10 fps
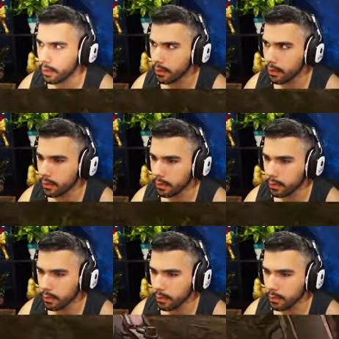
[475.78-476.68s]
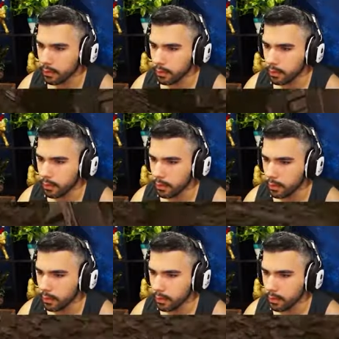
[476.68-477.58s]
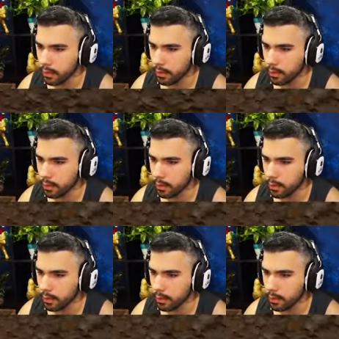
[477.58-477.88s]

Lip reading: (silence)